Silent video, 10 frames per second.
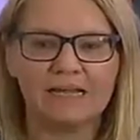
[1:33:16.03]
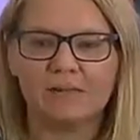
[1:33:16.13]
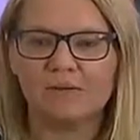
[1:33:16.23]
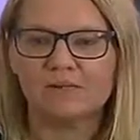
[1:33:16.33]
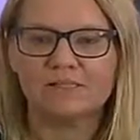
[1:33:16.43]
and I
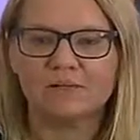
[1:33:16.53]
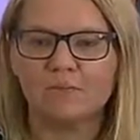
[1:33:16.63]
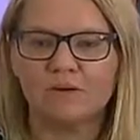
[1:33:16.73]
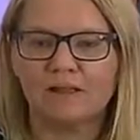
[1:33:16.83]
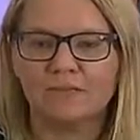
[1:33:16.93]
want to see
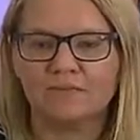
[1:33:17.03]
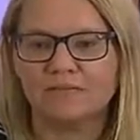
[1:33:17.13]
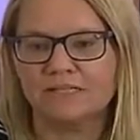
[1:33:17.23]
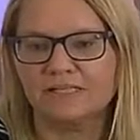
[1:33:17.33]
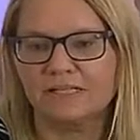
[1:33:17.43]
what other
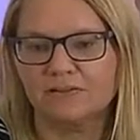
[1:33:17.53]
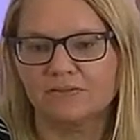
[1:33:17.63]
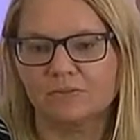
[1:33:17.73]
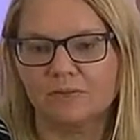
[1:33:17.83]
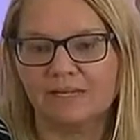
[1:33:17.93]

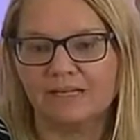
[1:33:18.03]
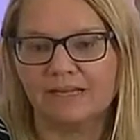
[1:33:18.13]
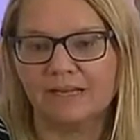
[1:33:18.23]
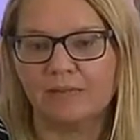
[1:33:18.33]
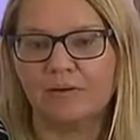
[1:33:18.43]
details we can
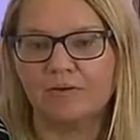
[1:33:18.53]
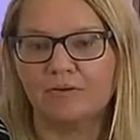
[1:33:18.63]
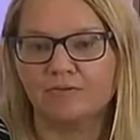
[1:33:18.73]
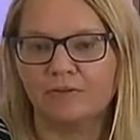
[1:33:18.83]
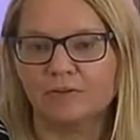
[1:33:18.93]
get about
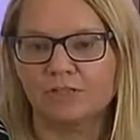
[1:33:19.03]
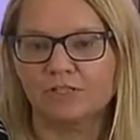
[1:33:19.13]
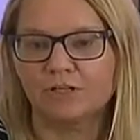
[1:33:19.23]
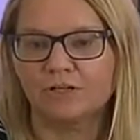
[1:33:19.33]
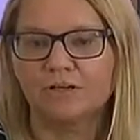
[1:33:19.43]
your
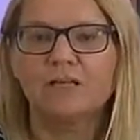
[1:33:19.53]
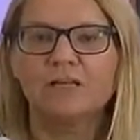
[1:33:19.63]
future,